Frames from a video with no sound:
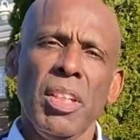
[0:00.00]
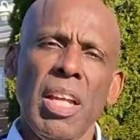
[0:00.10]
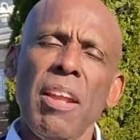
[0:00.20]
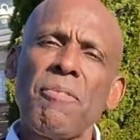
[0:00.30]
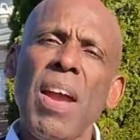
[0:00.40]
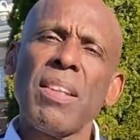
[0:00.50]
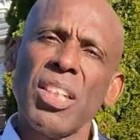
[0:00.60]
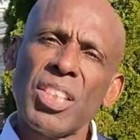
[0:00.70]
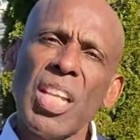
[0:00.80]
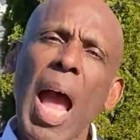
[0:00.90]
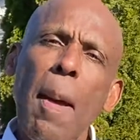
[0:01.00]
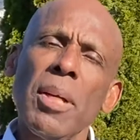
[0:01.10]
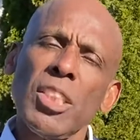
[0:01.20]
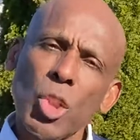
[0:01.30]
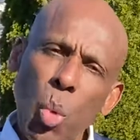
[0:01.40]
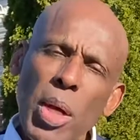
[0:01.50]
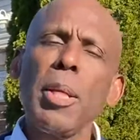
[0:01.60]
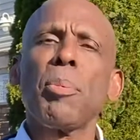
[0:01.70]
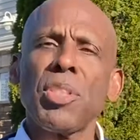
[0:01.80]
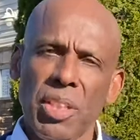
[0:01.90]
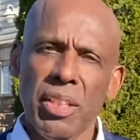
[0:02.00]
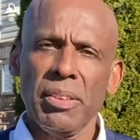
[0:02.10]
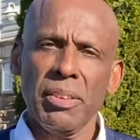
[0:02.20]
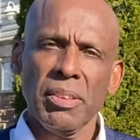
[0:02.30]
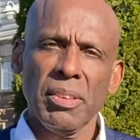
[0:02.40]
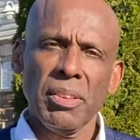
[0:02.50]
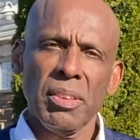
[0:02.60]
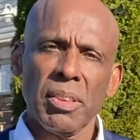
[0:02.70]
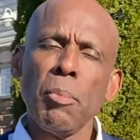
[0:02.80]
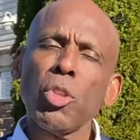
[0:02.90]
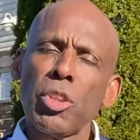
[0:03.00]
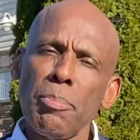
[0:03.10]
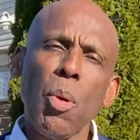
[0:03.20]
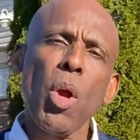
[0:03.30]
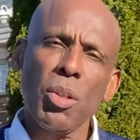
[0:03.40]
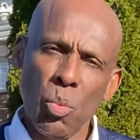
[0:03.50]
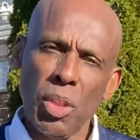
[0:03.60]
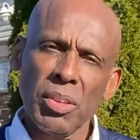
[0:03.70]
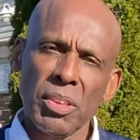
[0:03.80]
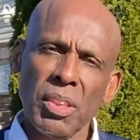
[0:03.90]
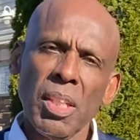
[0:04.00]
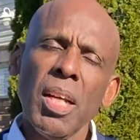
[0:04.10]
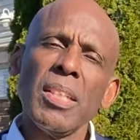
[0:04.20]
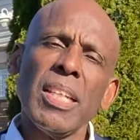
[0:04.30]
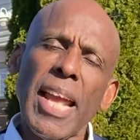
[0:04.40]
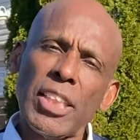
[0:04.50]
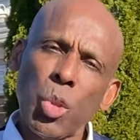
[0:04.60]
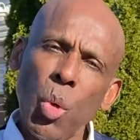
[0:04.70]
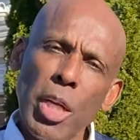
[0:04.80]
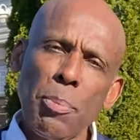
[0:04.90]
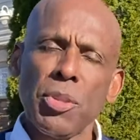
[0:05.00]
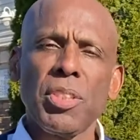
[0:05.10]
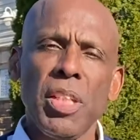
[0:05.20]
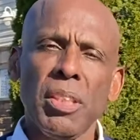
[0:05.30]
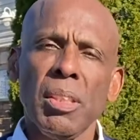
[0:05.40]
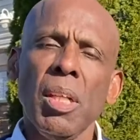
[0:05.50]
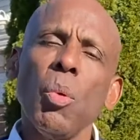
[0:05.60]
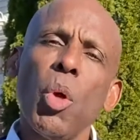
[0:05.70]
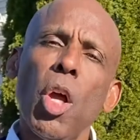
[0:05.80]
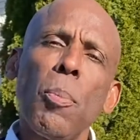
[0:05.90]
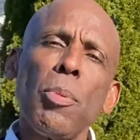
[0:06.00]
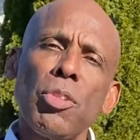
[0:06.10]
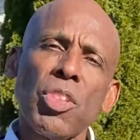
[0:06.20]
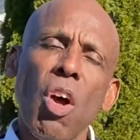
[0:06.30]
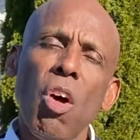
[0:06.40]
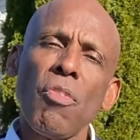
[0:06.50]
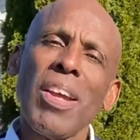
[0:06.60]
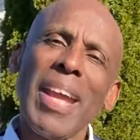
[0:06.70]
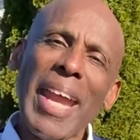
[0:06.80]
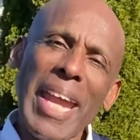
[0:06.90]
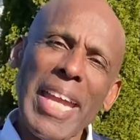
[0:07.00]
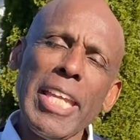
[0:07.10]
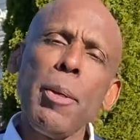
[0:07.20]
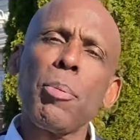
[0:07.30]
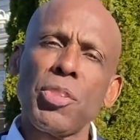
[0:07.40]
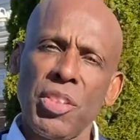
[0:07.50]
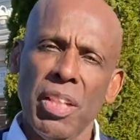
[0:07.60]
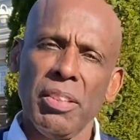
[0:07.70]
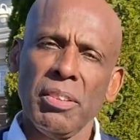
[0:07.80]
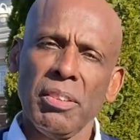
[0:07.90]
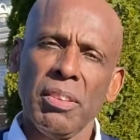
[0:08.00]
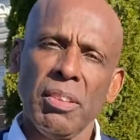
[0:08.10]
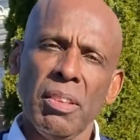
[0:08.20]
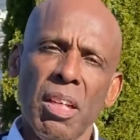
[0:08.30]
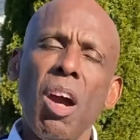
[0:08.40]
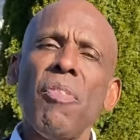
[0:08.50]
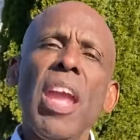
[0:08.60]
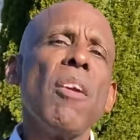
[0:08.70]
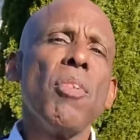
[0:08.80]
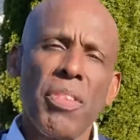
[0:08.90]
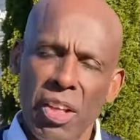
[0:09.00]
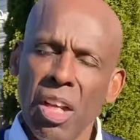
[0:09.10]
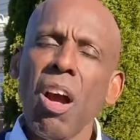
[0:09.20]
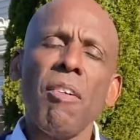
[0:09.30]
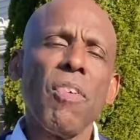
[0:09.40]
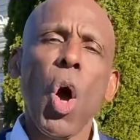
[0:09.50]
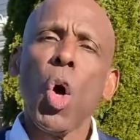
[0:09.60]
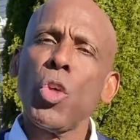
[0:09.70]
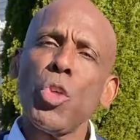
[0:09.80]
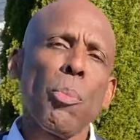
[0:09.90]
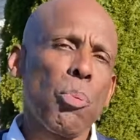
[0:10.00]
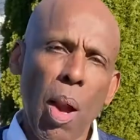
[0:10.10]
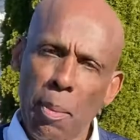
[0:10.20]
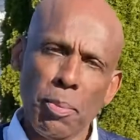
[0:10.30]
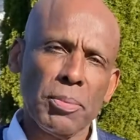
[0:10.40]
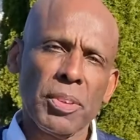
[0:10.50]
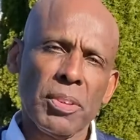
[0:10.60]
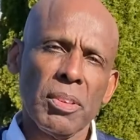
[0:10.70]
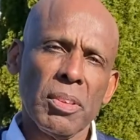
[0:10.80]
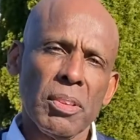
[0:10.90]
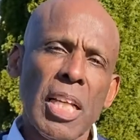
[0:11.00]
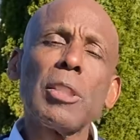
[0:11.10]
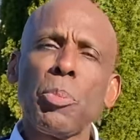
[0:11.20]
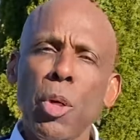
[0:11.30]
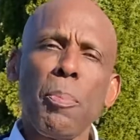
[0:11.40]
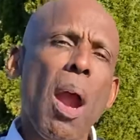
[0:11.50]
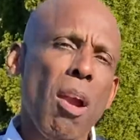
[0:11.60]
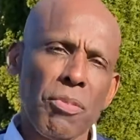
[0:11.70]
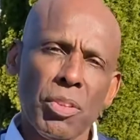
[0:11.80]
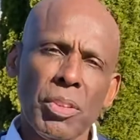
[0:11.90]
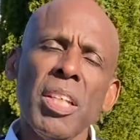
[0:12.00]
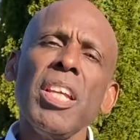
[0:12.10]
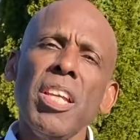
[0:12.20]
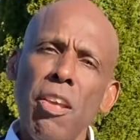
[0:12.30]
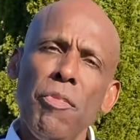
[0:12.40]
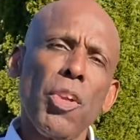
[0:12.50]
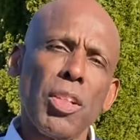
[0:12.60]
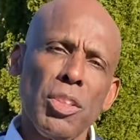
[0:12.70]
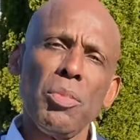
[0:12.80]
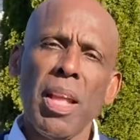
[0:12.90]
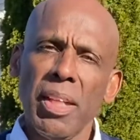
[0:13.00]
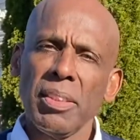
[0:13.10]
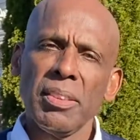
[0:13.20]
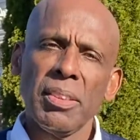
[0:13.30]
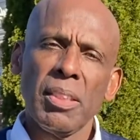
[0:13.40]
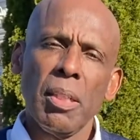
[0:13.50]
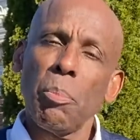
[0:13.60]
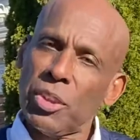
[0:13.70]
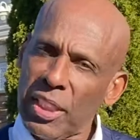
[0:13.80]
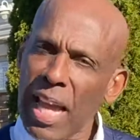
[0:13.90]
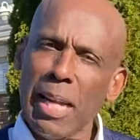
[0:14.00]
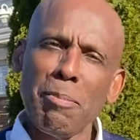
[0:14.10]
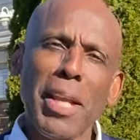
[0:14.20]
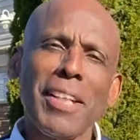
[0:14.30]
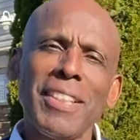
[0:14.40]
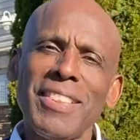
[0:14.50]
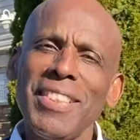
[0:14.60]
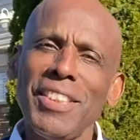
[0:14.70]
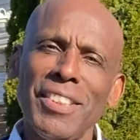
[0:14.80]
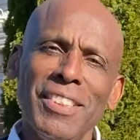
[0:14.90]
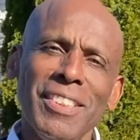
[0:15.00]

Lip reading: and find the top 20%, the most important ones, then that 20% will help you solve 80% of everything, of all your problems. That's pretty powerful if you can do that. But you gotta make a decision.